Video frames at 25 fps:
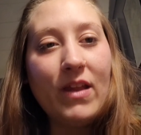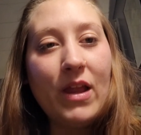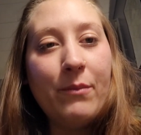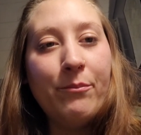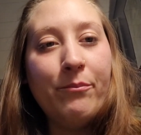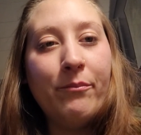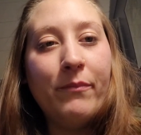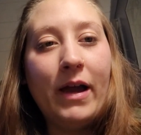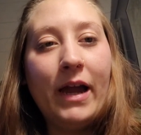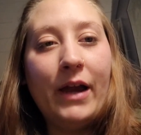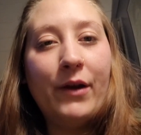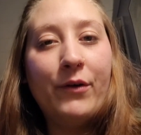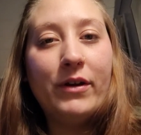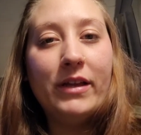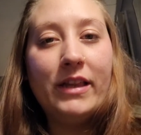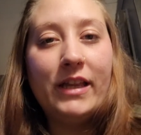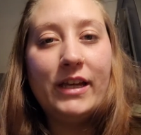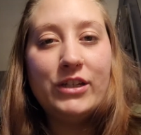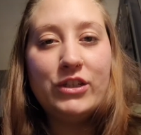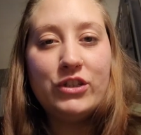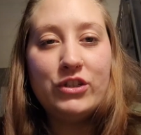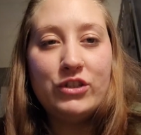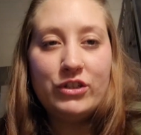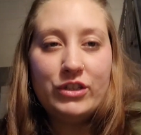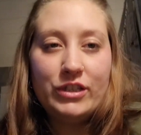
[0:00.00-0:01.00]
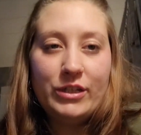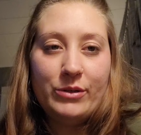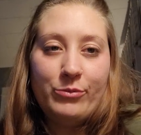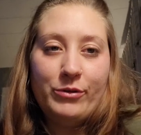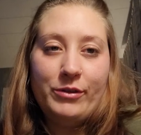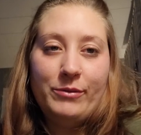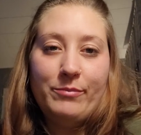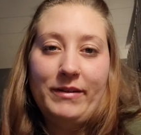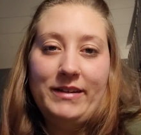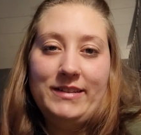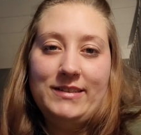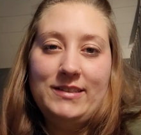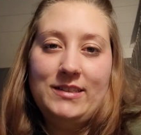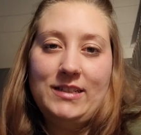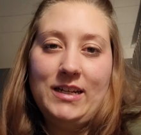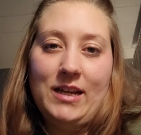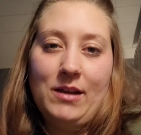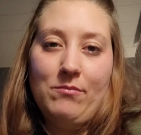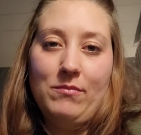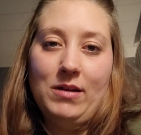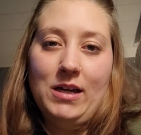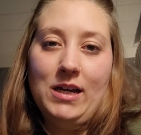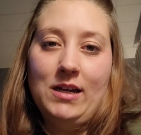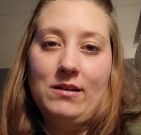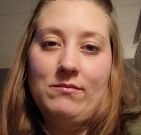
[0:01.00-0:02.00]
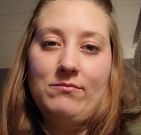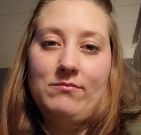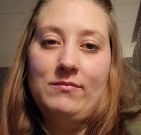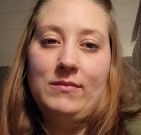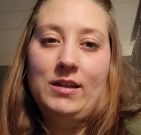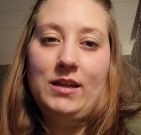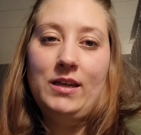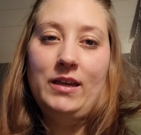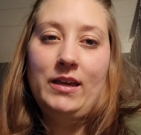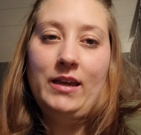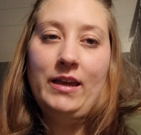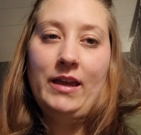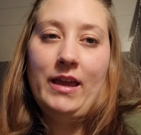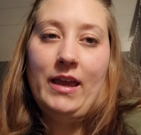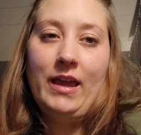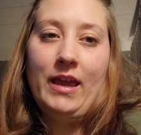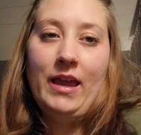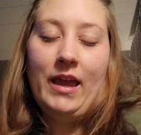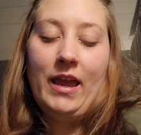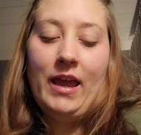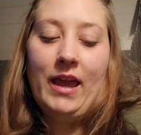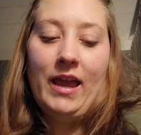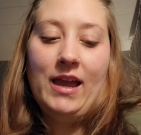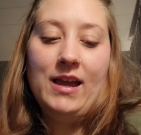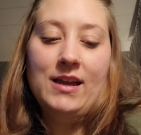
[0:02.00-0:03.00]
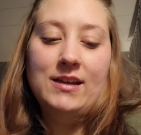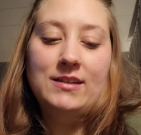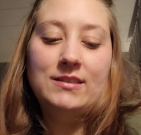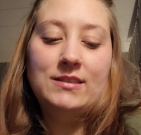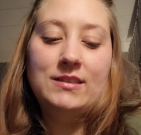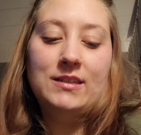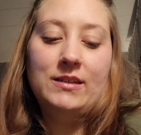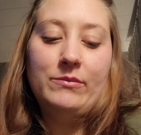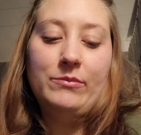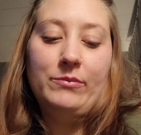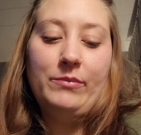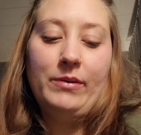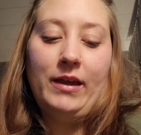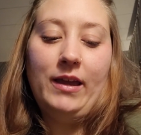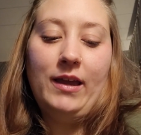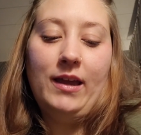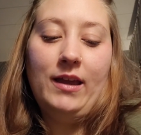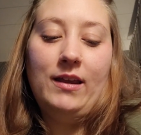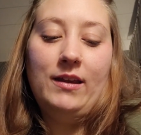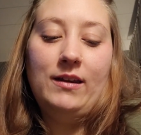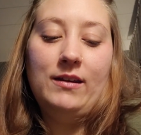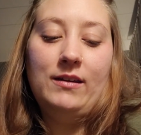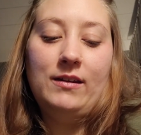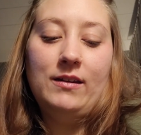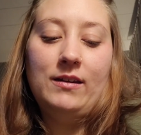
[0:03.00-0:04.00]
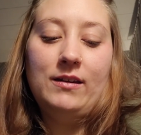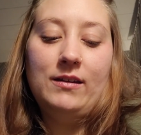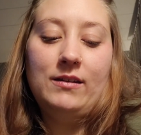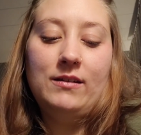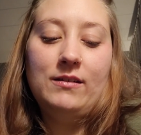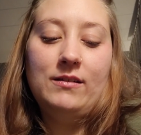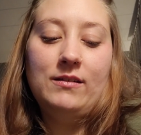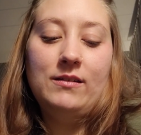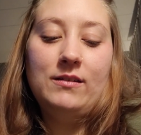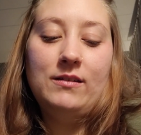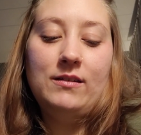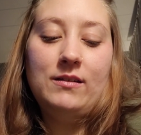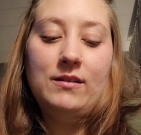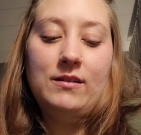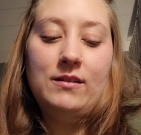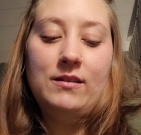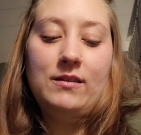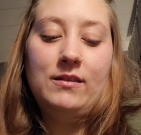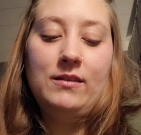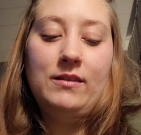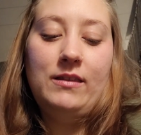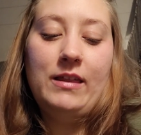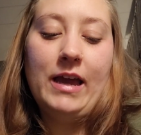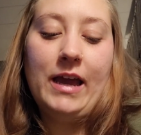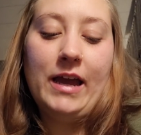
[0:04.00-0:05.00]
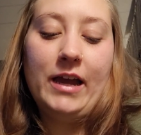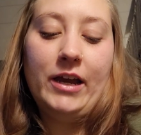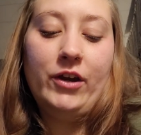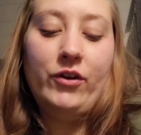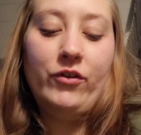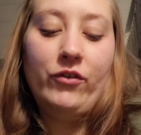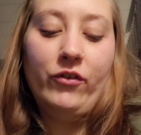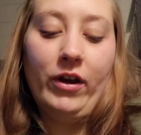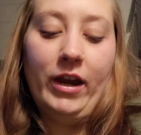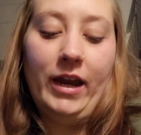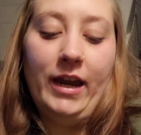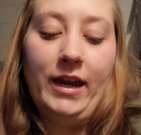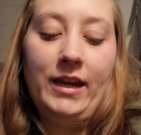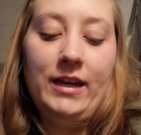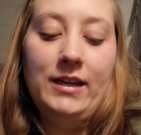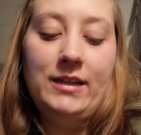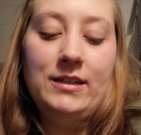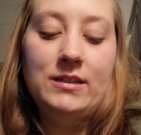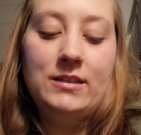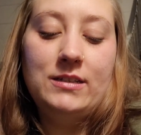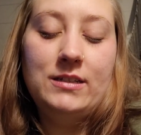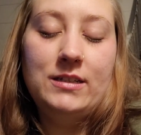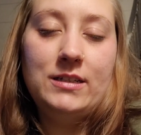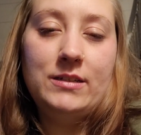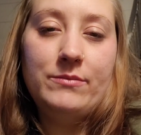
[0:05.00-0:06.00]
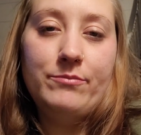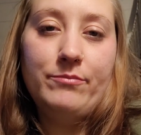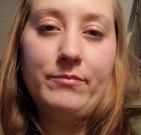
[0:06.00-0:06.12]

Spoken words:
my relationship with my stepmom hasn't been that great.